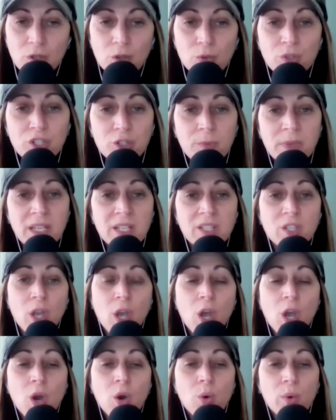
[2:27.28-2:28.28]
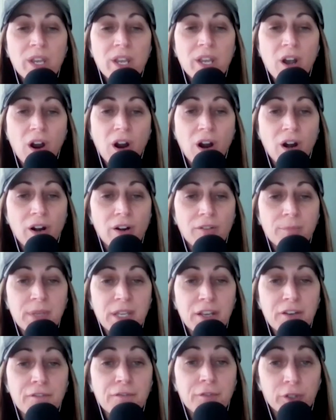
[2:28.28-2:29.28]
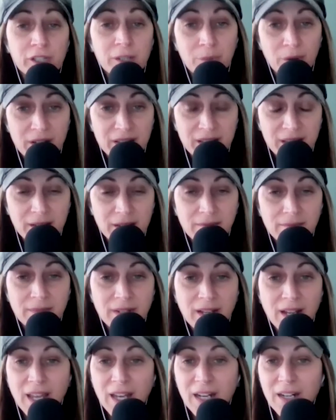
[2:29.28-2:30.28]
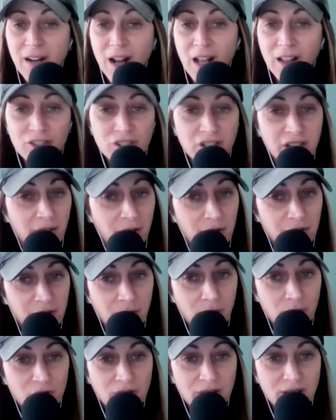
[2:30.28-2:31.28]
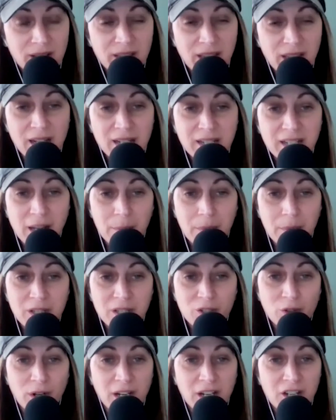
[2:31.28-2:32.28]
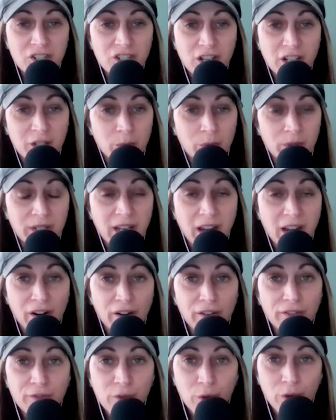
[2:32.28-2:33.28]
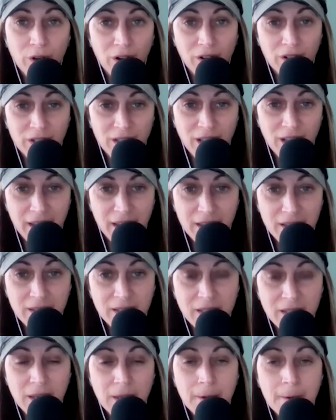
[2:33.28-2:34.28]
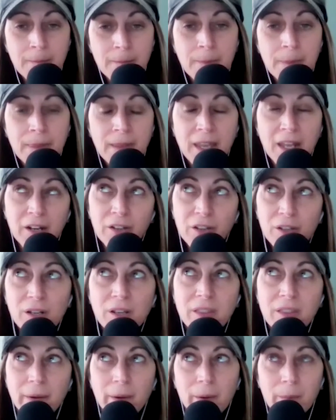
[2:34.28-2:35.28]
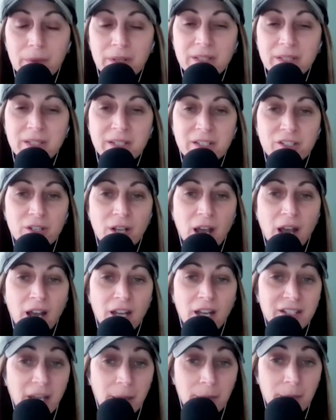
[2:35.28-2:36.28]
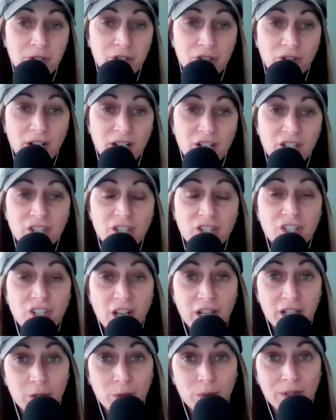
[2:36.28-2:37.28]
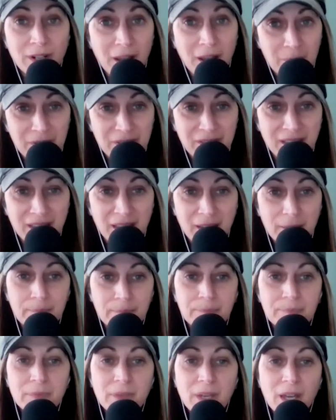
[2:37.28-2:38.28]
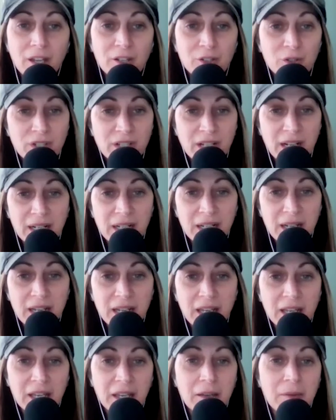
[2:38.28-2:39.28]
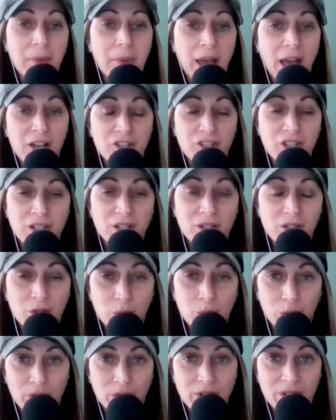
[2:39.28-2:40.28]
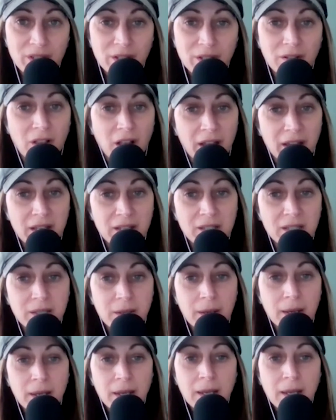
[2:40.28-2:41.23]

which means we are being fully present, acknowledging those emotions, and demonstrating genuine care for our clients. And a good therapist demonstrates genuine empathy, understanding, and compassion towards clients.